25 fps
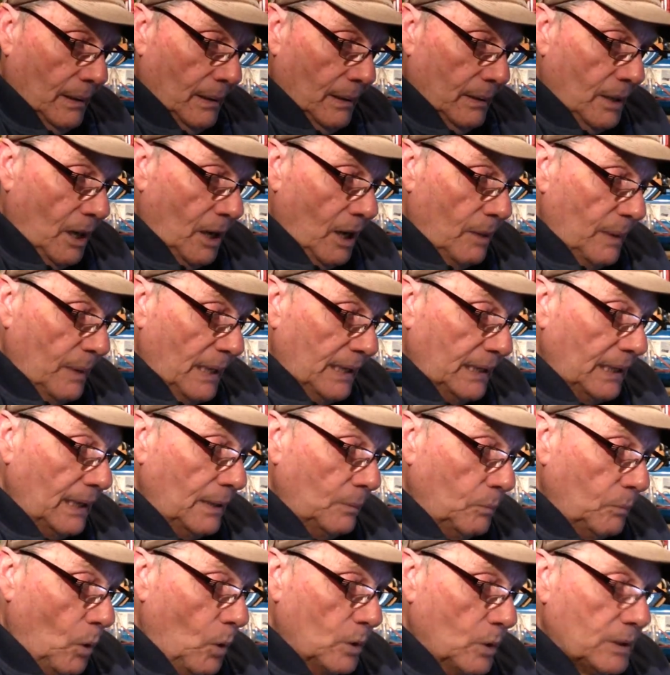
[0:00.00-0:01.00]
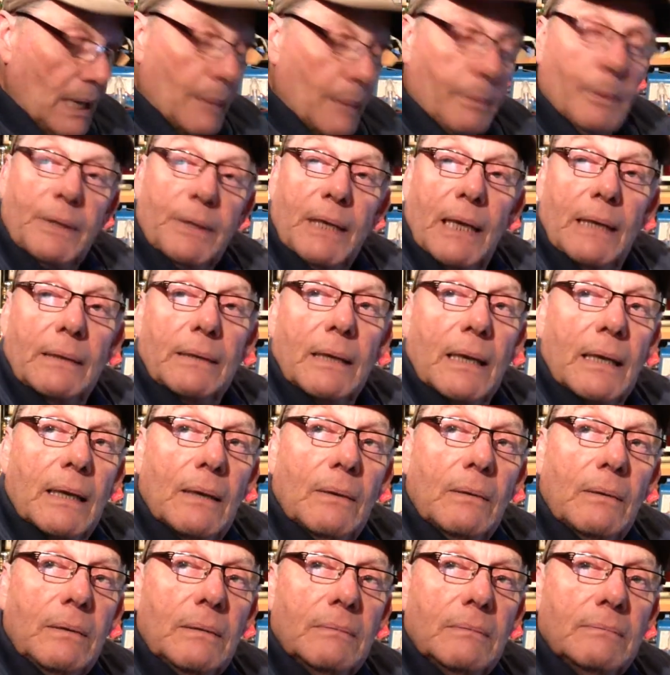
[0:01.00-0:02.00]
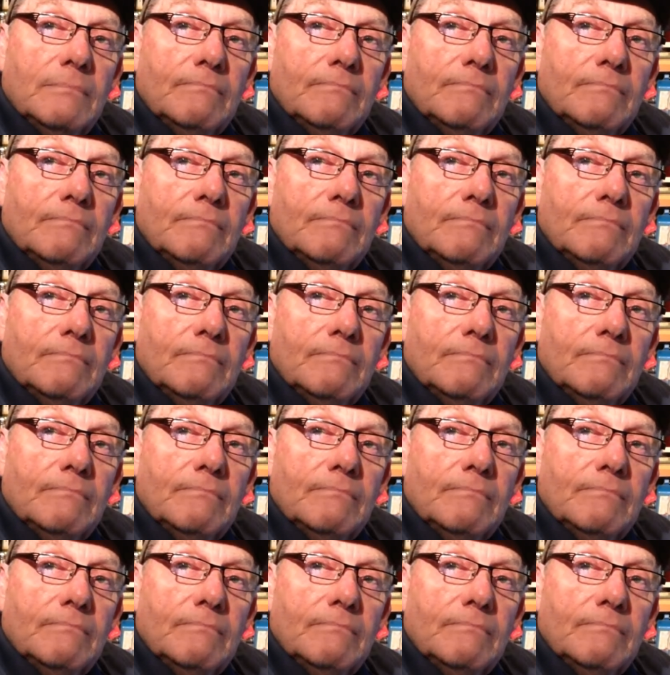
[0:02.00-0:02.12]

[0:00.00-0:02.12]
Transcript: Nobody had walked up or down the hill.